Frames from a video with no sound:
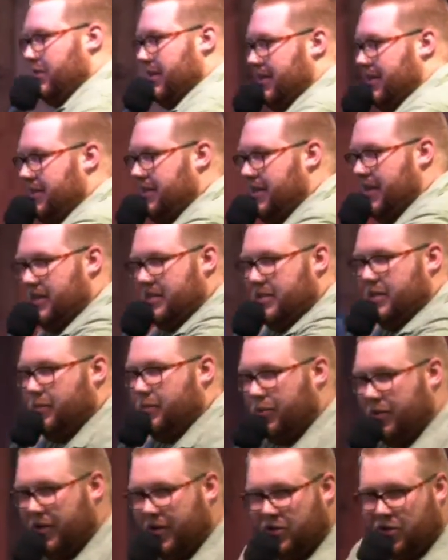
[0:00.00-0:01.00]
to
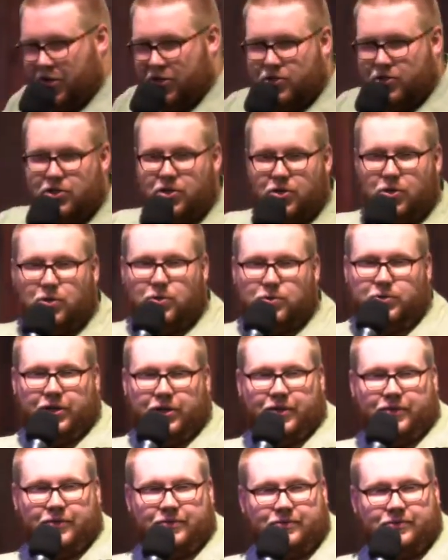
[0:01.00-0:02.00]
discipline your
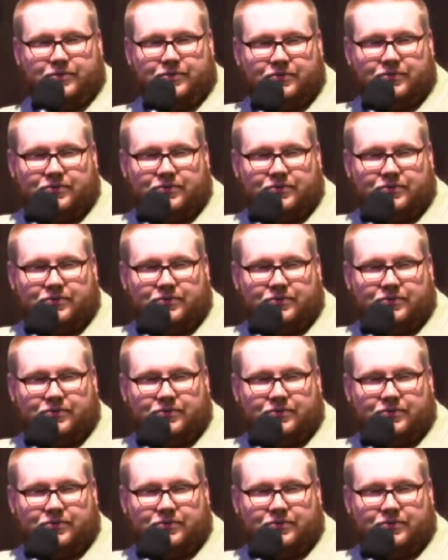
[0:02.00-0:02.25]
children.